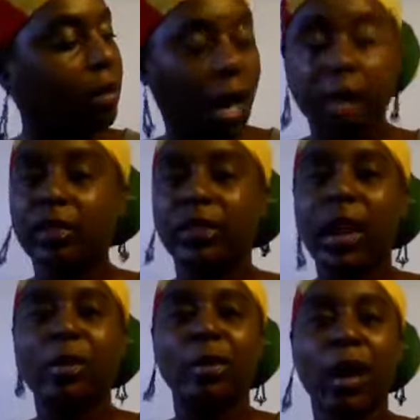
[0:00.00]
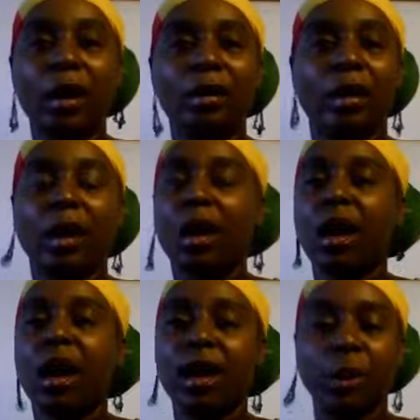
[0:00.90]
cauliflower and broccoli.
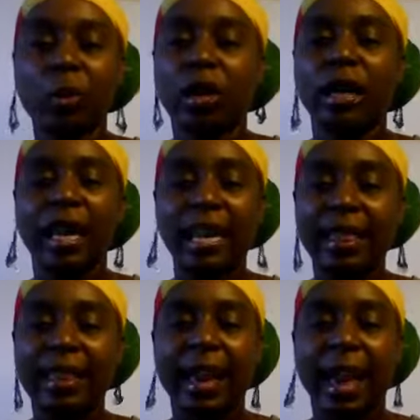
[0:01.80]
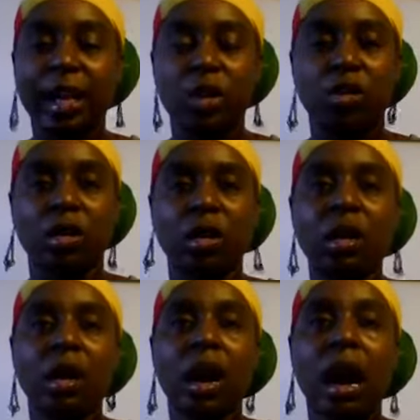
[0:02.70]
I didn't want anything extra.
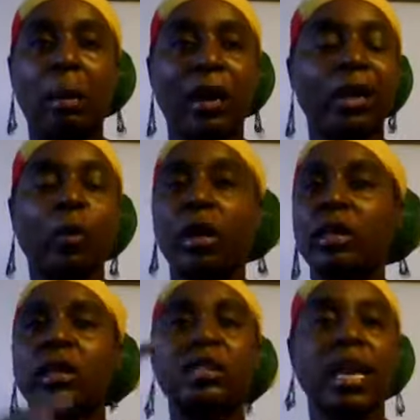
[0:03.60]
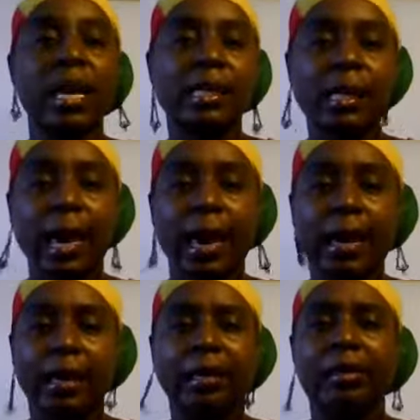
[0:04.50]
I didn't want it to taste
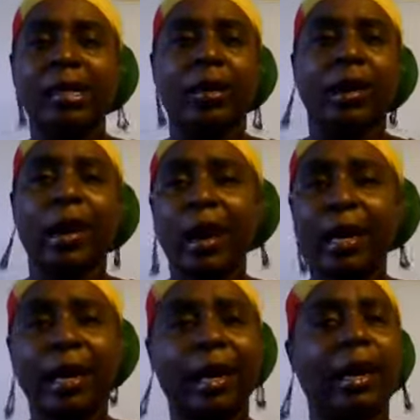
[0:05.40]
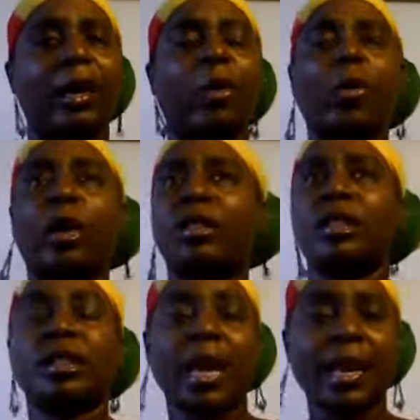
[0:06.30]
like teriyaki. I didn't want it
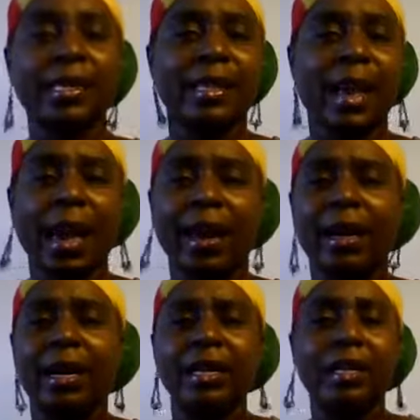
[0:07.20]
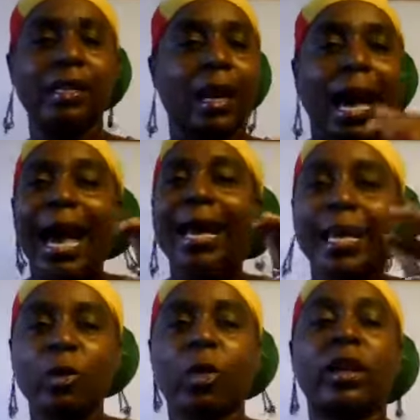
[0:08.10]
to taste like onions. Like, I
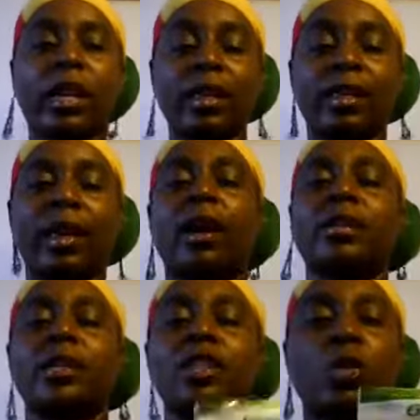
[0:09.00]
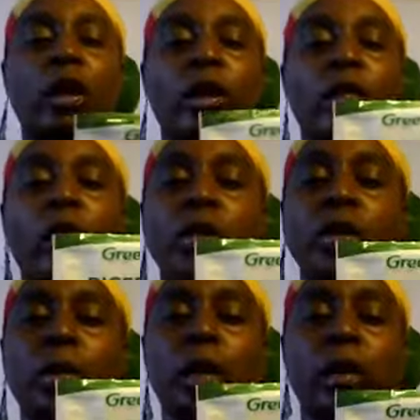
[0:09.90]
didn't want anything else. I just wanted those
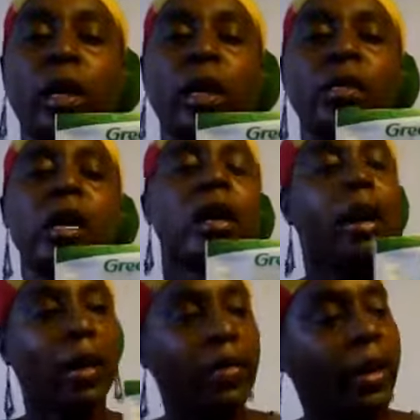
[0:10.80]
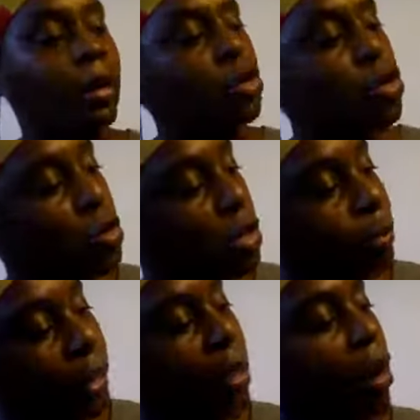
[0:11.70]
two ingredients. And they assured
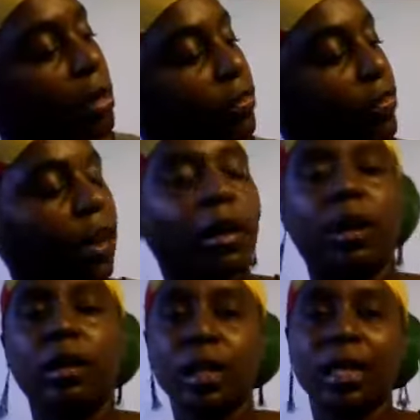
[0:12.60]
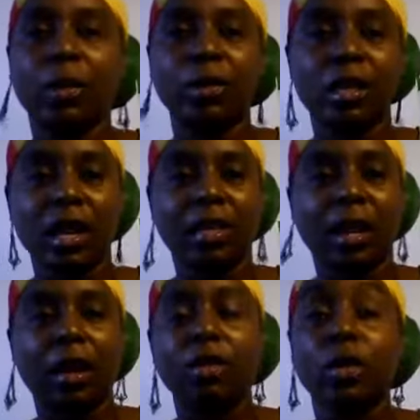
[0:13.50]
me on the front that there was
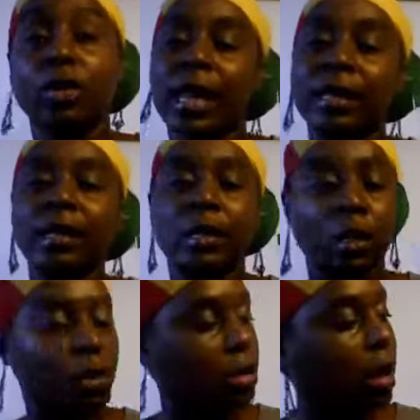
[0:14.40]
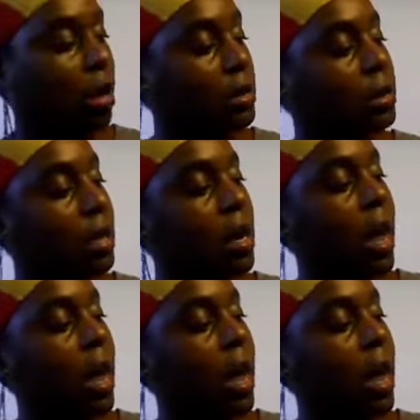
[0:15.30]
nothing else, at least no sauce